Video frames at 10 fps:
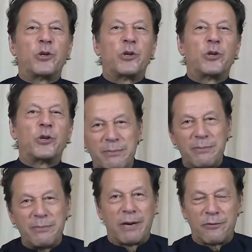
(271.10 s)
to blame
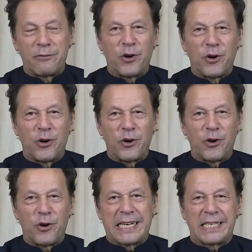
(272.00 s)
someone for
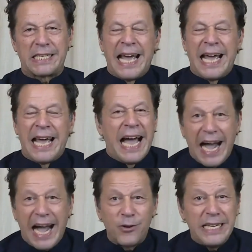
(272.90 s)
assassination.
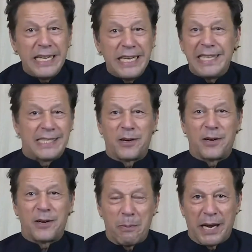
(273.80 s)
I don't need that sort
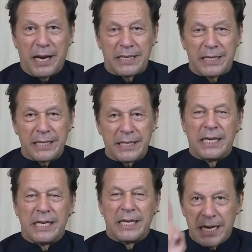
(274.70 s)
of popularity.
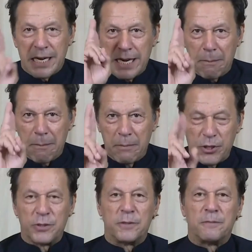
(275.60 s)
Number
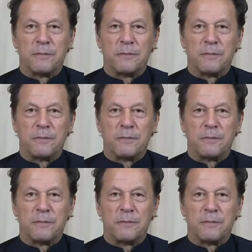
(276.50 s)
2,